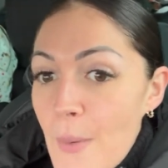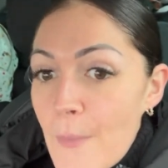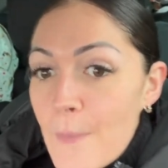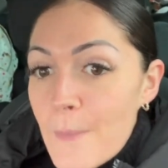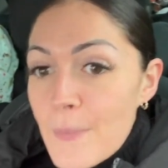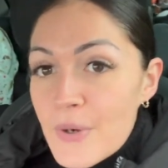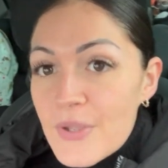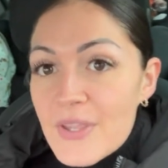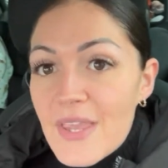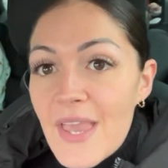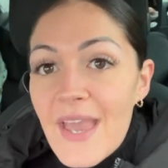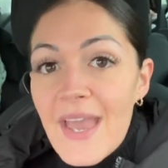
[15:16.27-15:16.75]

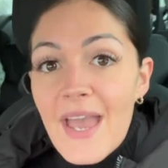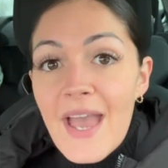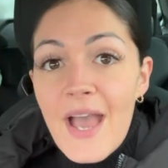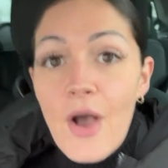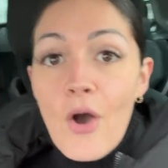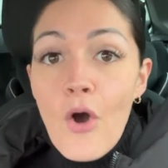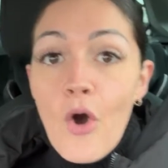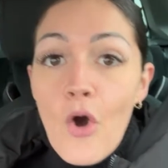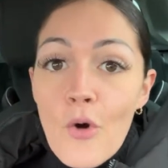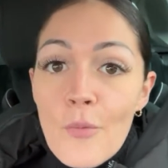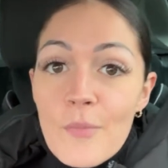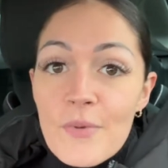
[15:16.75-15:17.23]
But yeah, I
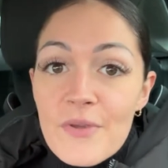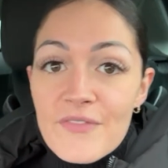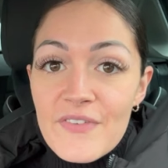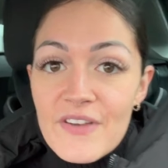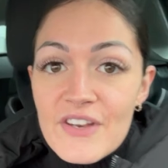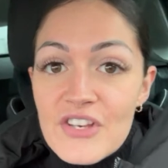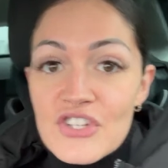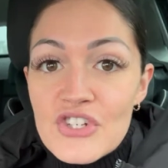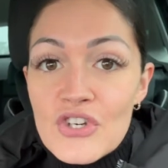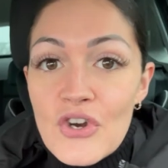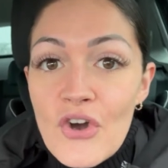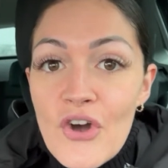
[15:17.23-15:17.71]
hope you've
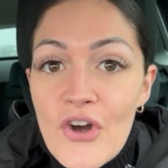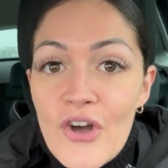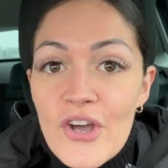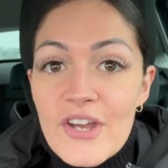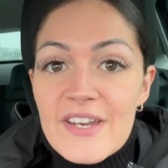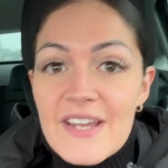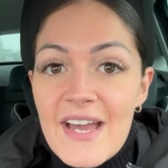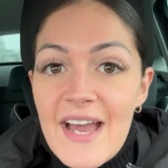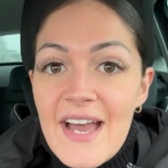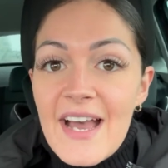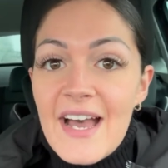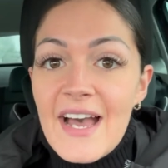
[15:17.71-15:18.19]

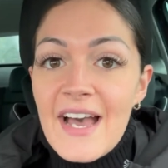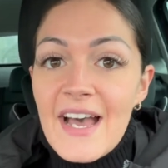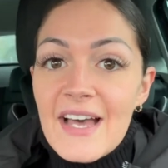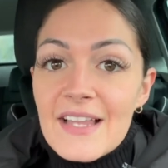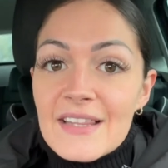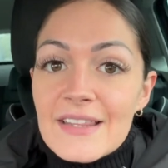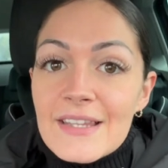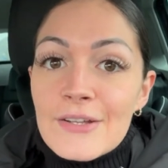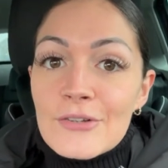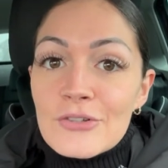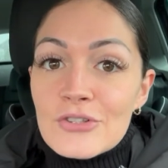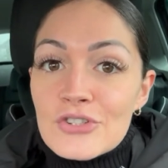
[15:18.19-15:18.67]
enjoyed our
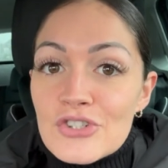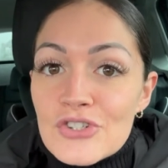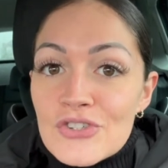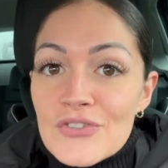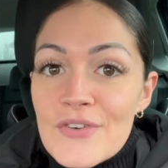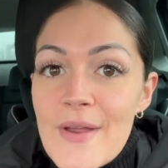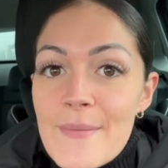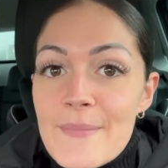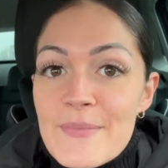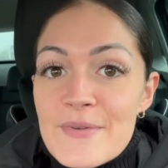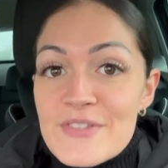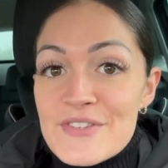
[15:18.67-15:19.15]
little
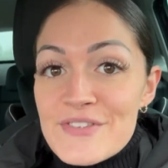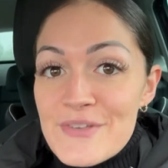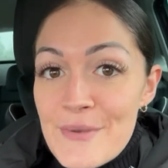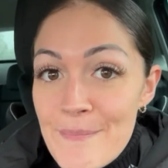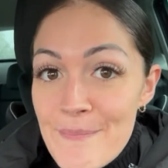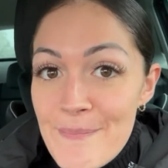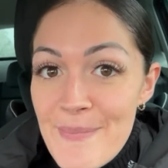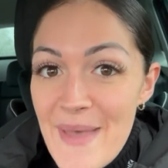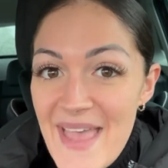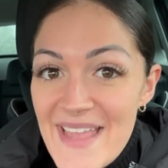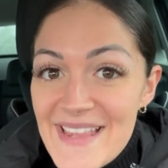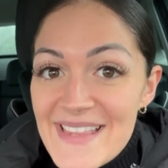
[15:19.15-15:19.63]
trip to
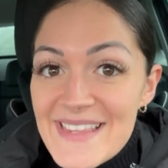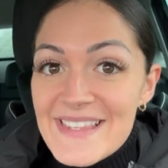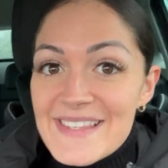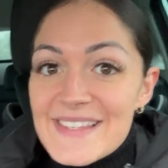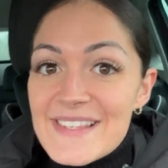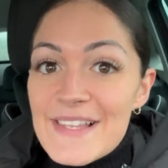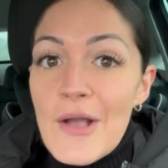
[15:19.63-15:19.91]
Bents.